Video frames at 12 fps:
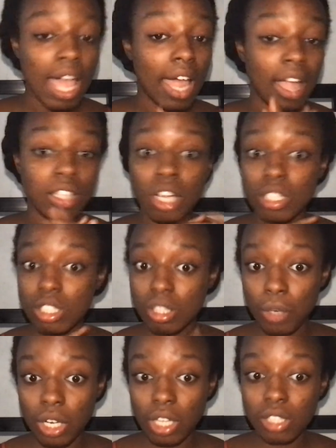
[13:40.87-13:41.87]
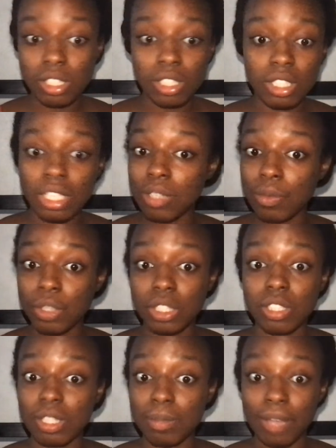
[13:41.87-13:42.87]
I talked to someone else. They said it
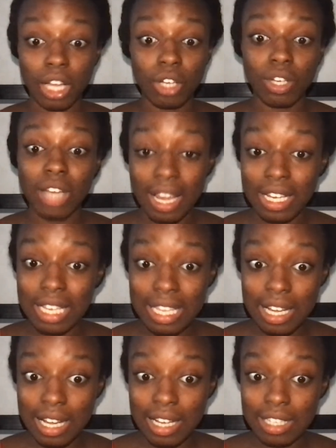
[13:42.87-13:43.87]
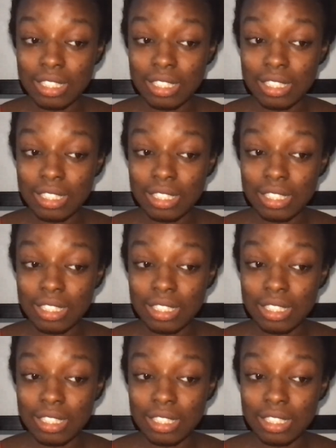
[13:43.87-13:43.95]
seemed like a good idea.